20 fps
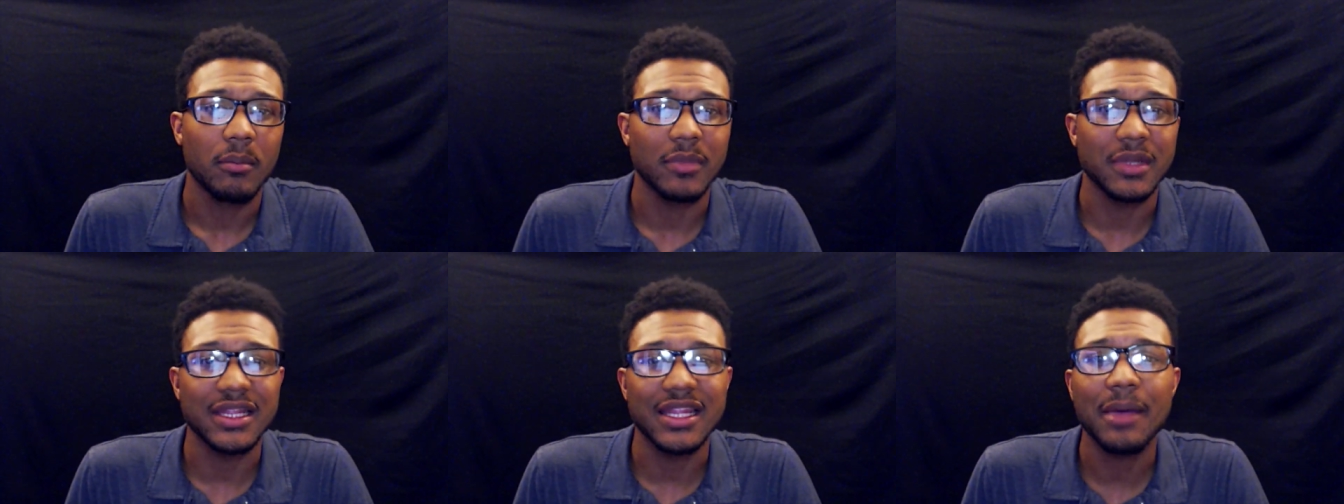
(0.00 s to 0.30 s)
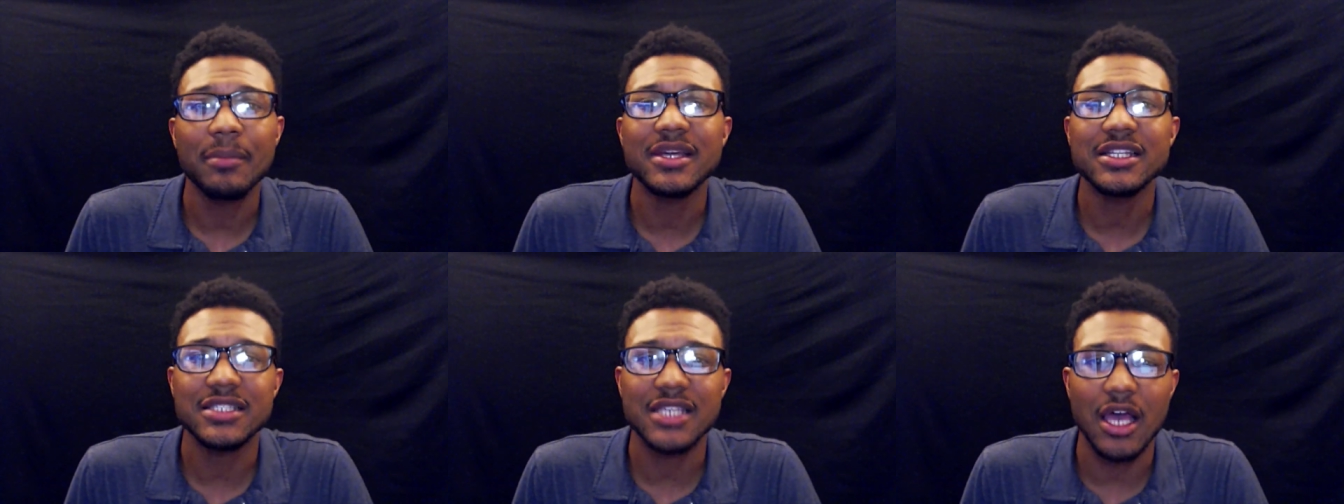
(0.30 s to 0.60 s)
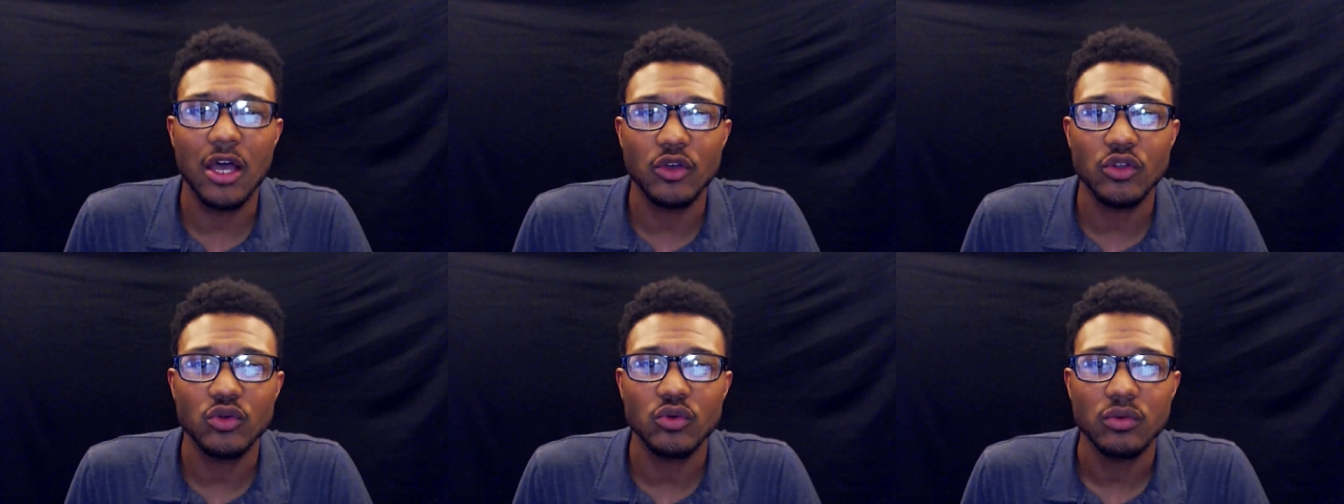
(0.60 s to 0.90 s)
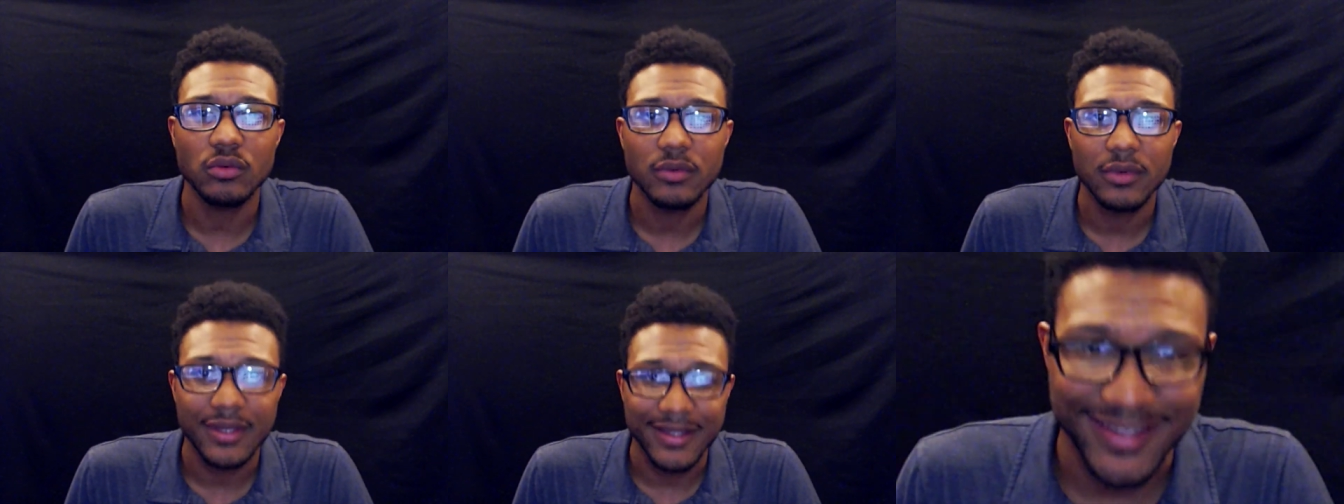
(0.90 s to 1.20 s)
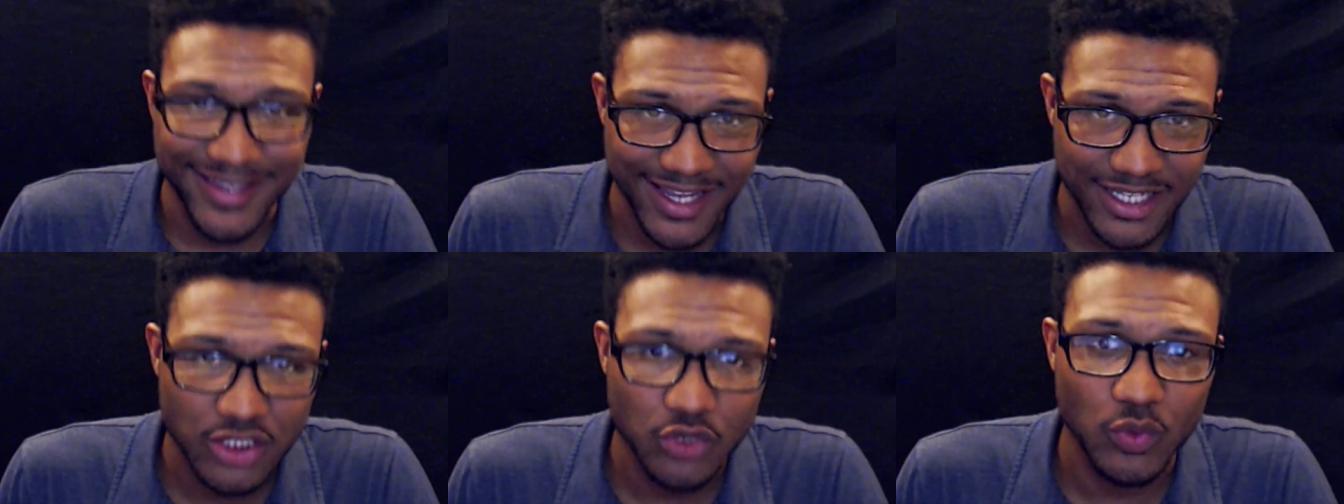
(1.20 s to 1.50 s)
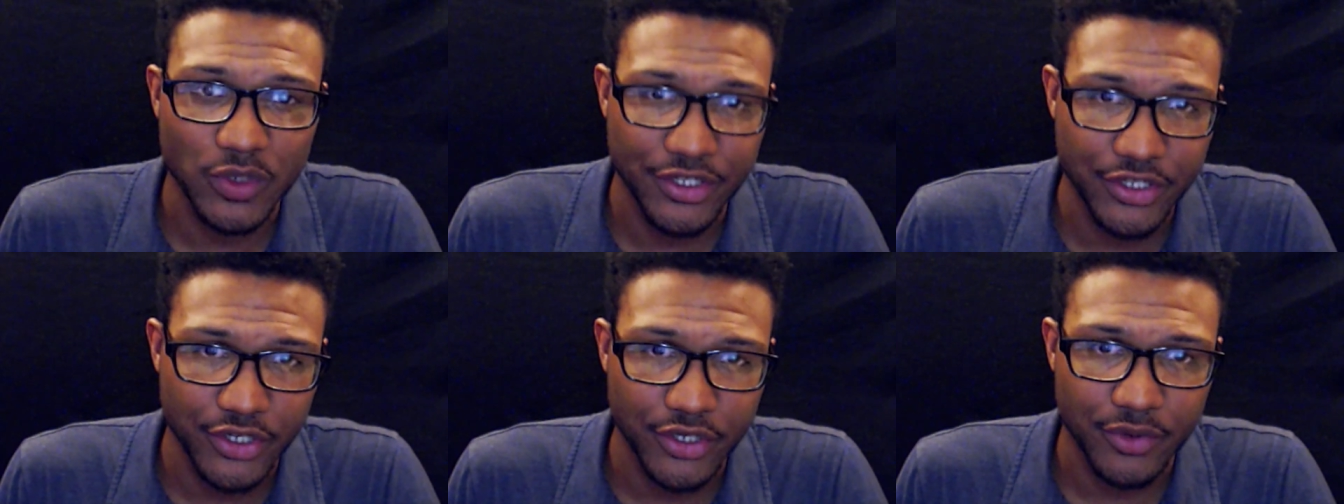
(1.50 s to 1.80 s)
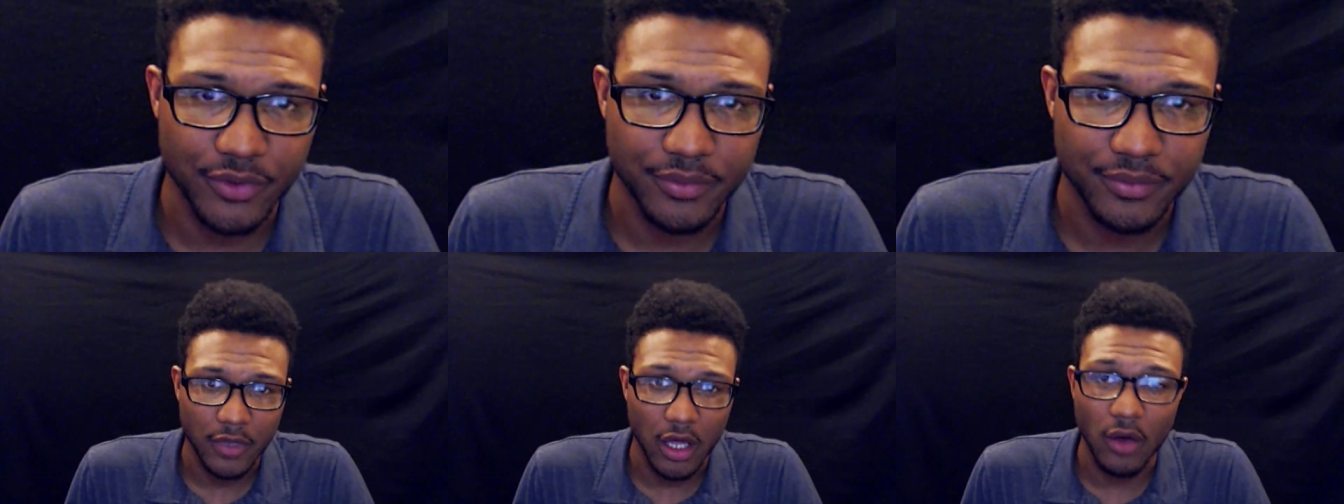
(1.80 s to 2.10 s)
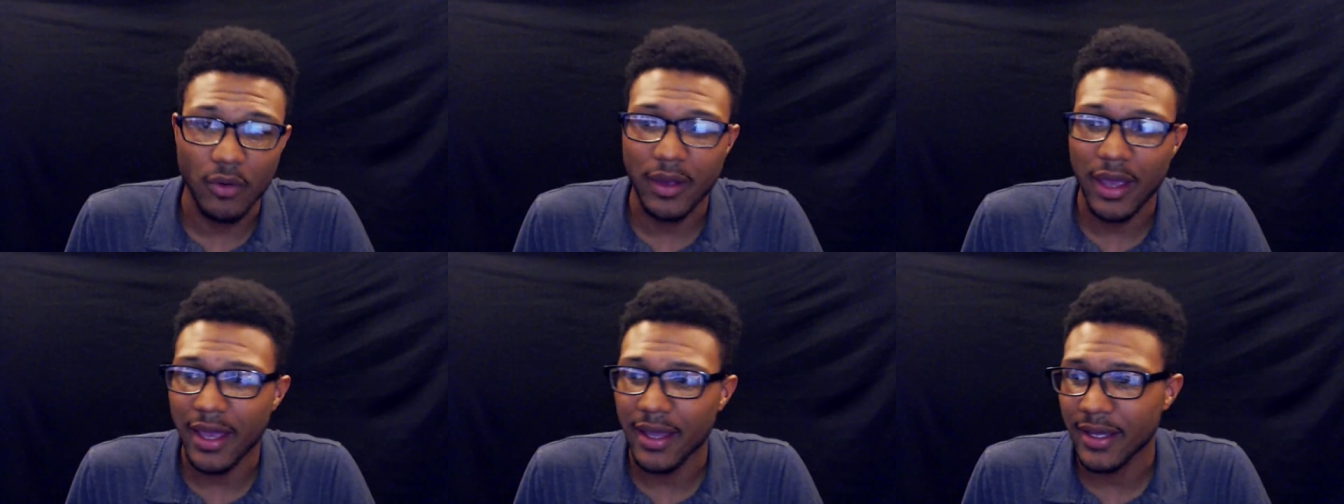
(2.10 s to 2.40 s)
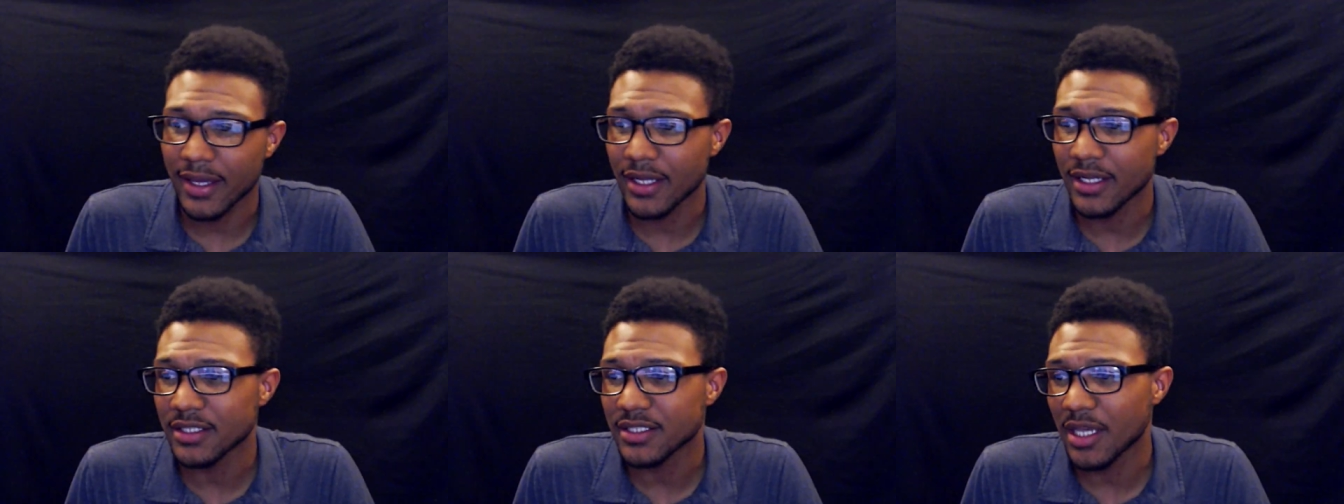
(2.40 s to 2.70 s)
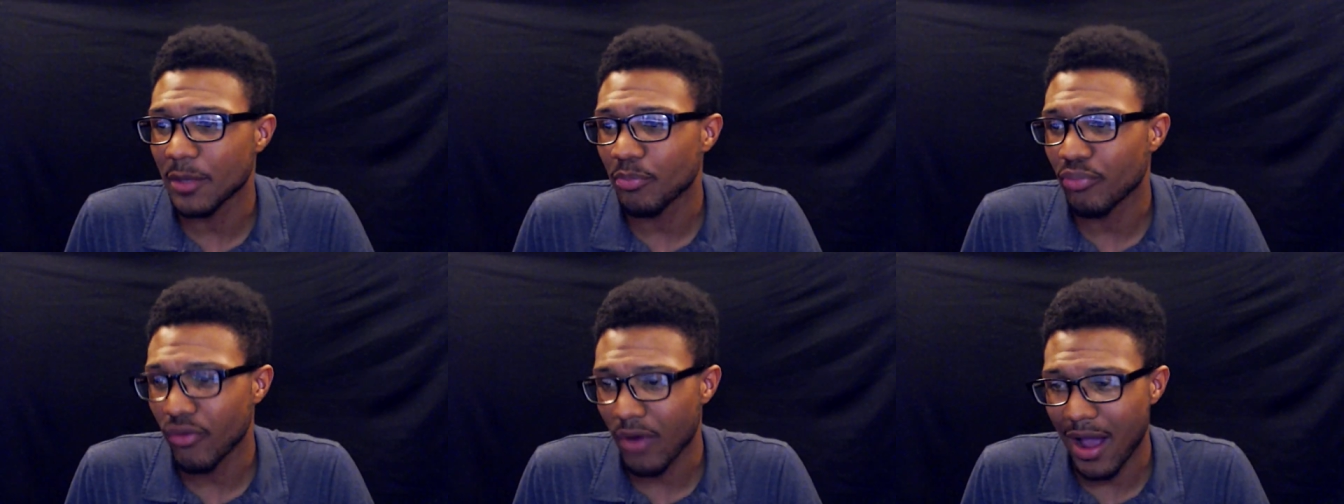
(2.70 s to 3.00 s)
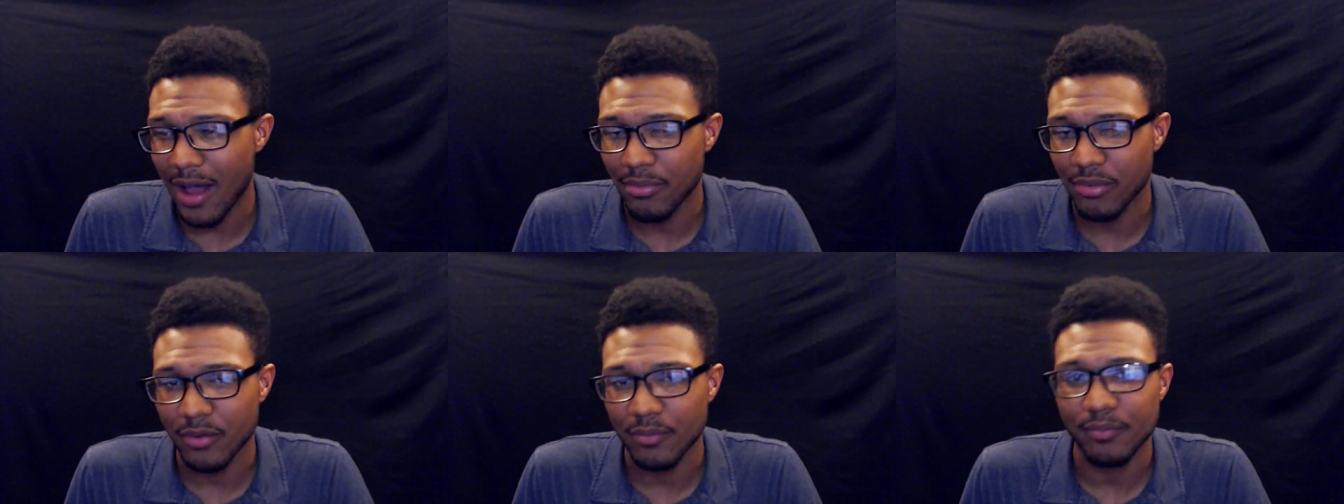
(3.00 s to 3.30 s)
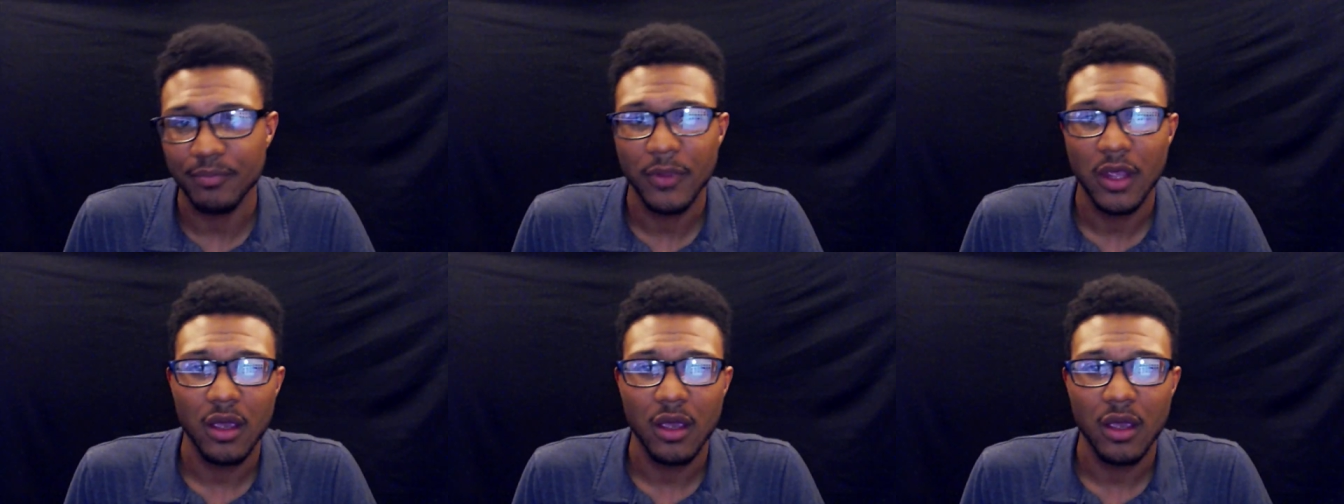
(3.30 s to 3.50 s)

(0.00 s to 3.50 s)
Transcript: But let me tell you, yes, we do. Okay, it is a problem.